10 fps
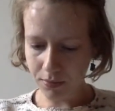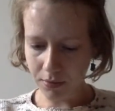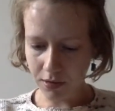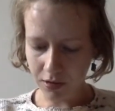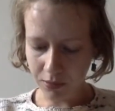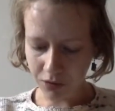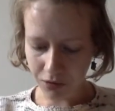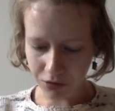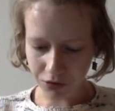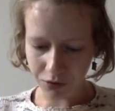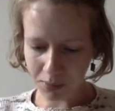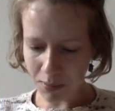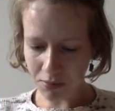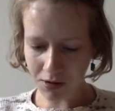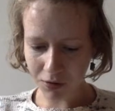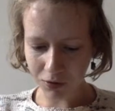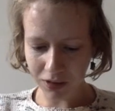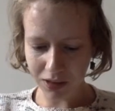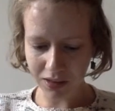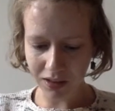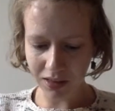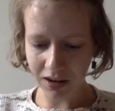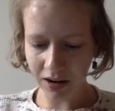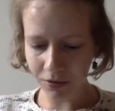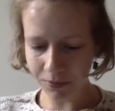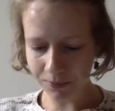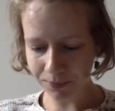So I'm just sort of remembering all these things now.